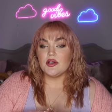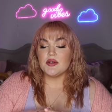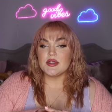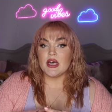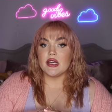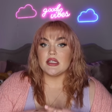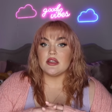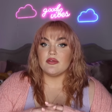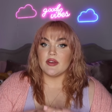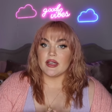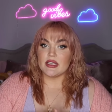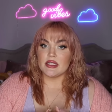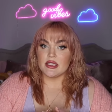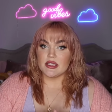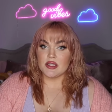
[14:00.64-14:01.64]
goes on to
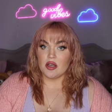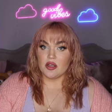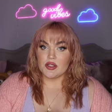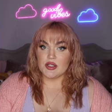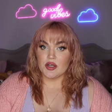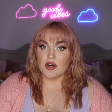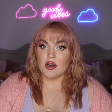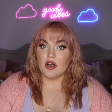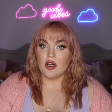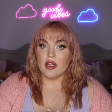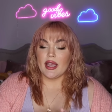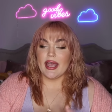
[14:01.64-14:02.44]
fix the salt circle,